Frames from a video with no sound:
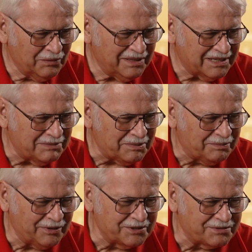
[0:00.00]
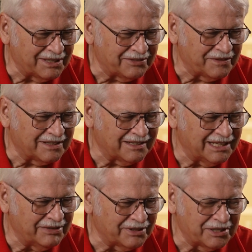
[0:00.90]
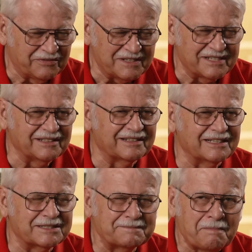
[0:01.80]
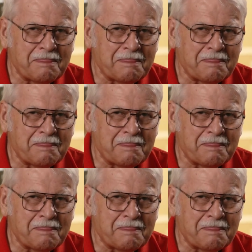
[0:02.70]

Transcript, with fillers: we had a couple posts right in front of the Naval Air Facilities,